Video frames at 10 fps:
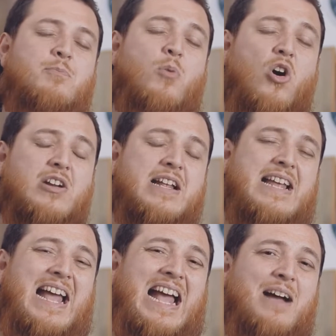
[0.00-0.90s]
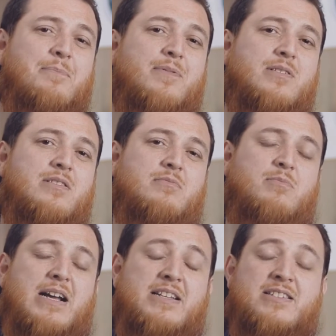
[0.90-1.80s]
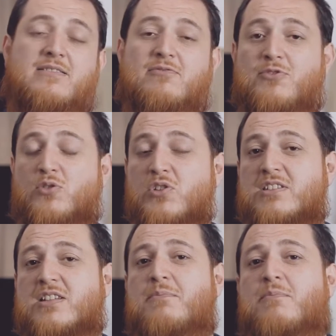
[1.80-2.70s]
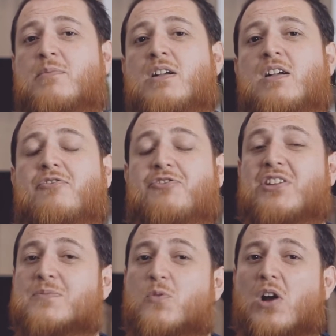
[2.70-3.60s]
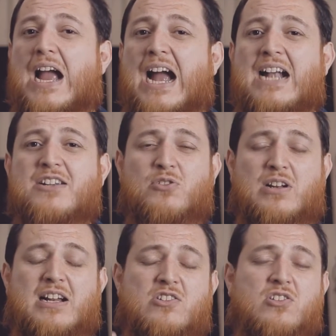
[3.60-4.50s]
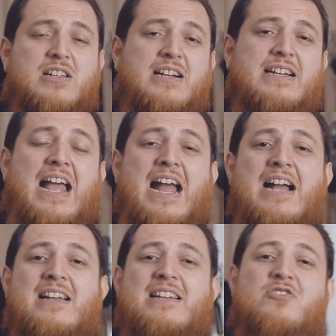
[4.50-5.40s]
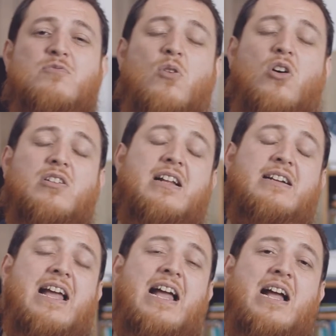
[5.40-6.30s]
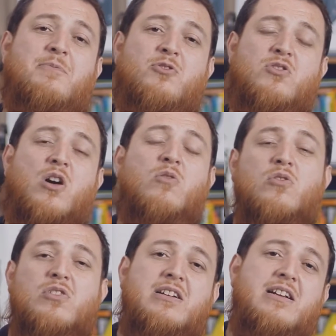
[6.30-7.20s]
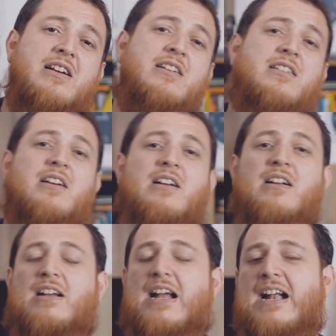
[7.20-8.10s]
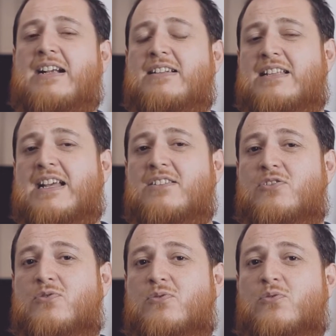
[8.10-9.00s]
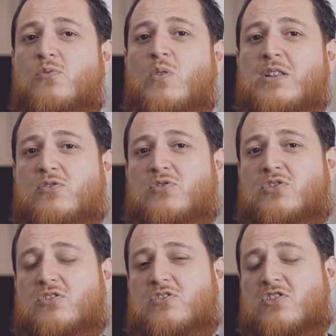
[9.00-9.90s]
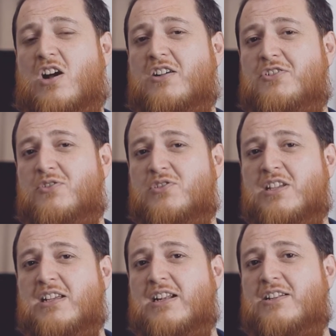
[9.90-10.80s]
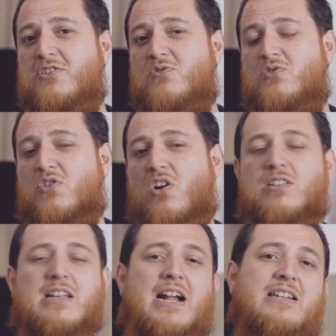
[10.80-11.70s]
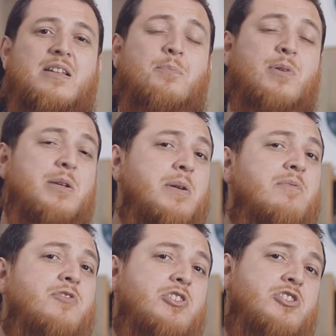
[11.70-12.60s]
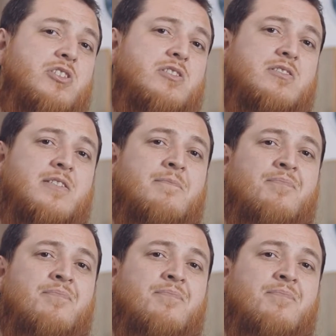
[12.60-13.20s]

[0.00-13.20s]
bought an app uh, by viewing some Facebook ad, you clicked on that ad and you bought that app, you downloaded it, and then you when you start using it, you saw that the premium features